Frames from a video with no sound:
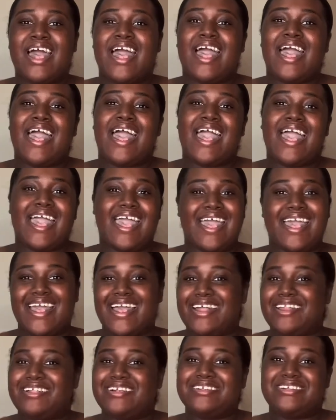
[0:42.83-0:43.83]
and
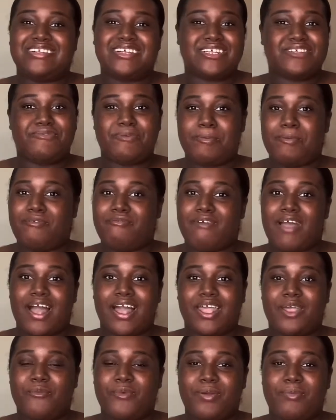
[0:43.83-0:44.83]
just for be rocking
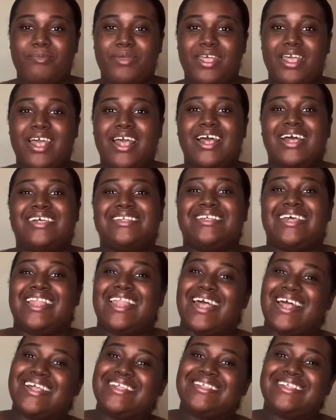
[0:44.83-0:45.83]
with me. So
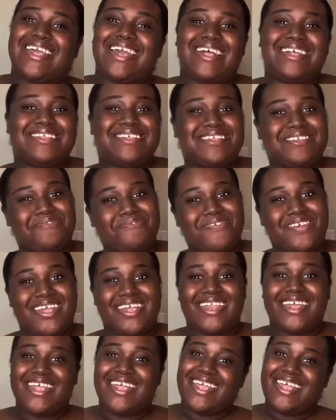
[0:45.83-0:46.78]
let's get into this video.